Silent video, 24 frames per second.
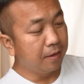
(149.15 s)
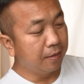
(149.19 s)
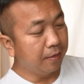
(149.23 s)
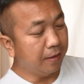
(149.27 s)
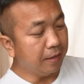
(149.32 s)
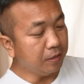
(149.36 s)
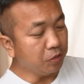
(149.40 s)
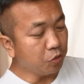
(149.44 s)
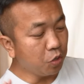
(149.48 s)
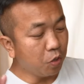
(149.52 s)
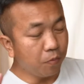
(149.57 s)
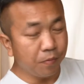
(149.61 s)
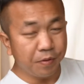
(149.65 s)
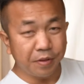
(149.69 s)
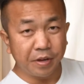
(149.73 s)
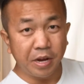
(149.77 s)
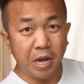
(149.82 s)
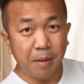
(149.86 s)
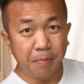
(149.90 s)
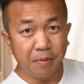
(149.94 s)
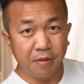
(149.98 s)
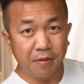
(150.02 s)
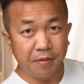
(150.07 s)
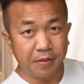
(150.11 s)
let's go over a
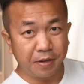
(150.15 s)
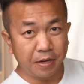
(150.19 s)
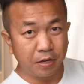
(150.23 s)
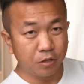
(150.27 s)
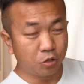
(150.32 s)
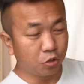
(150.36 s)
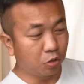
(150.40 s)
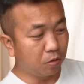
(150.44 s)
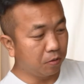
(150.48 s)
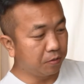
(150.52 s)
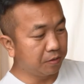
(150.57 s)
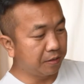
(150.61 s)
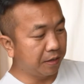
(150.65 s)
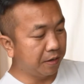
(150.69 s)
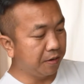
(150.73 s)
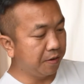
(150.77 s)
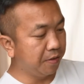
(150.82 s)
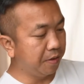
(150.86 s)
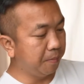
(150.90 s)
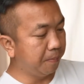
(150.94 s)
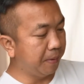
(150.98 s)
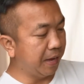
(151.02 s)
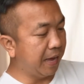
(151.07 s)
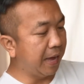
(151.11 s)
couple of the controls that are
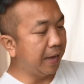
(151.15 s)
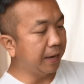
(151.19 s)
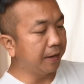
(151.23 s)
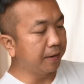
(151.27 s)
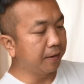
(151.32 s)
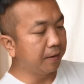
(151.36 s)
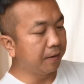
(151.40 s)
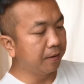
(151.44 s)
on the back.